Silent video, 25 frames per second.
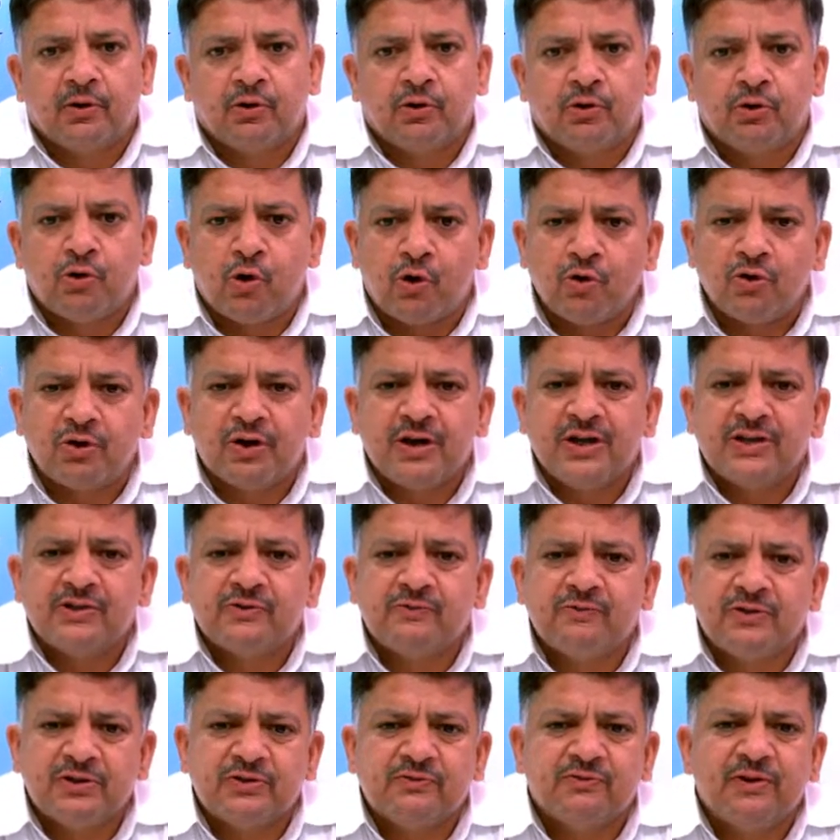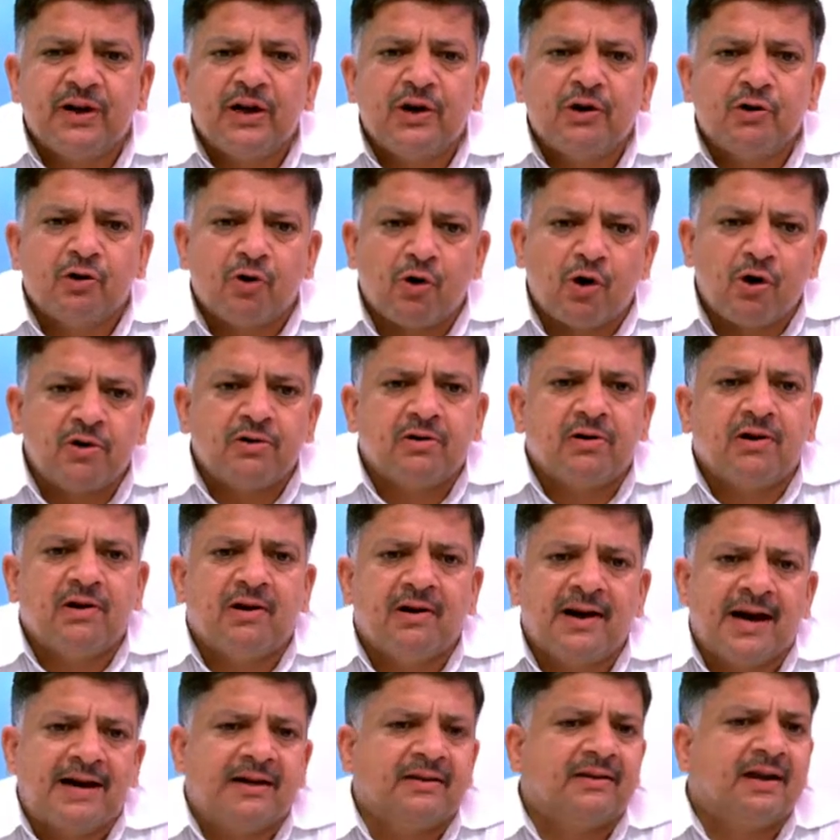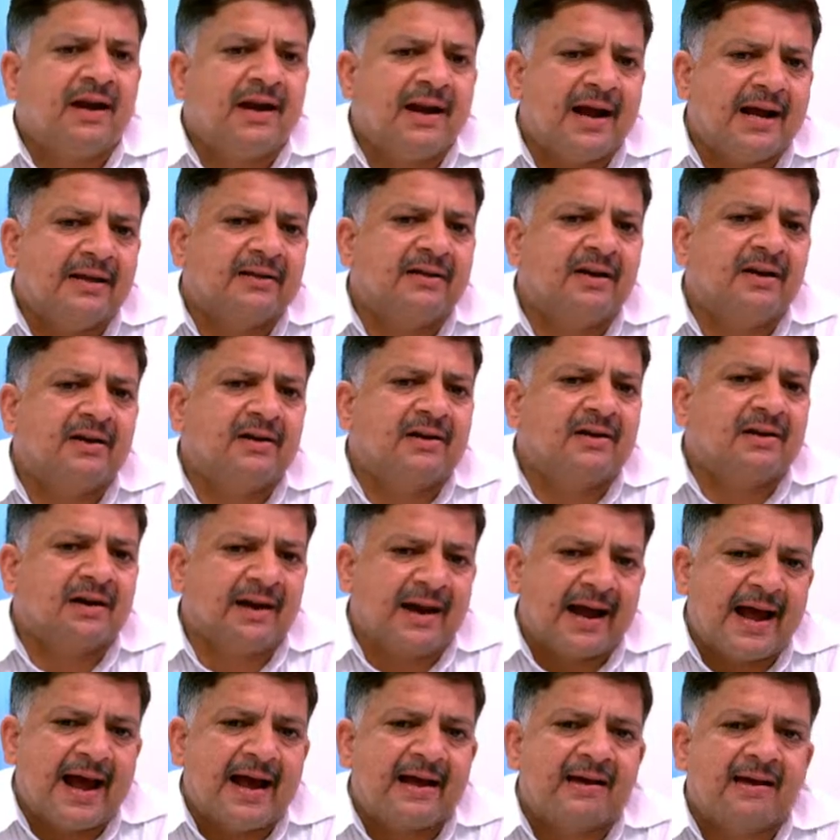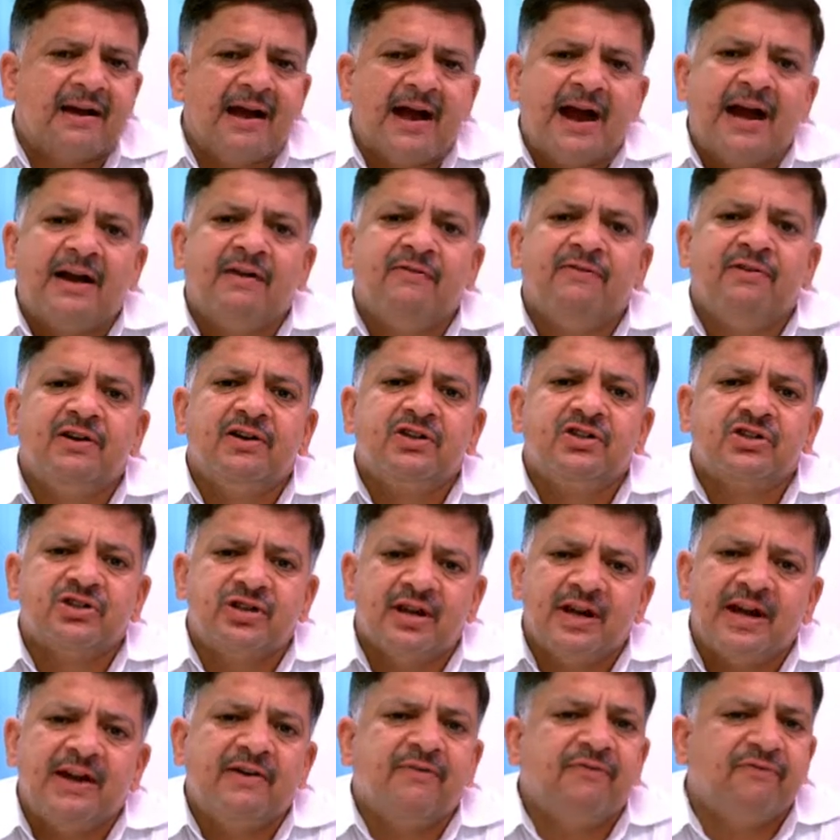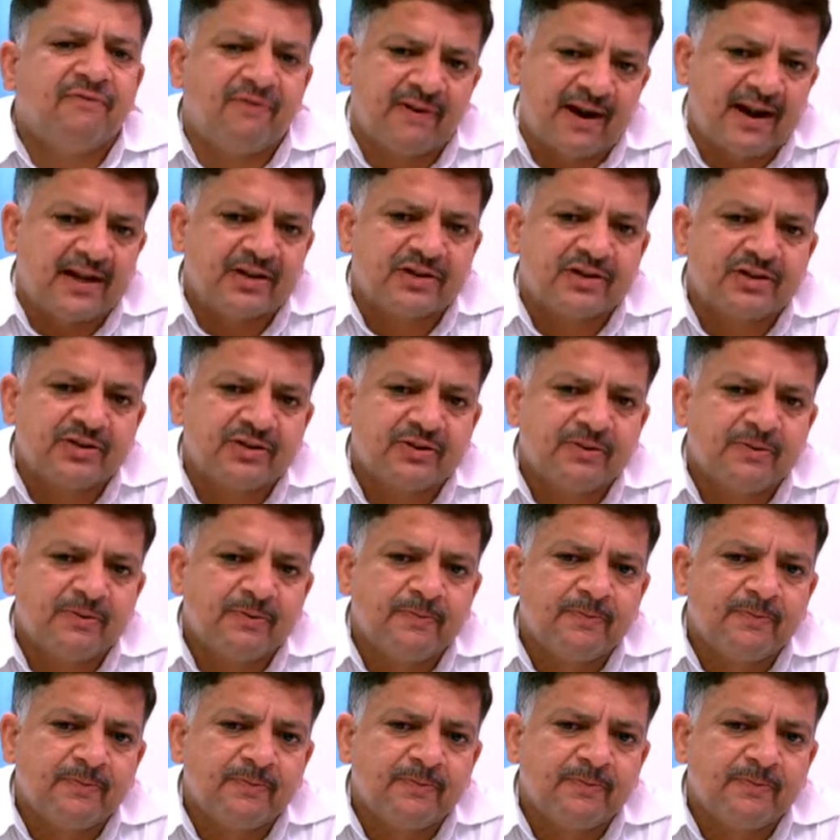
Donkeys which will not let the leather crack and will stay fresh.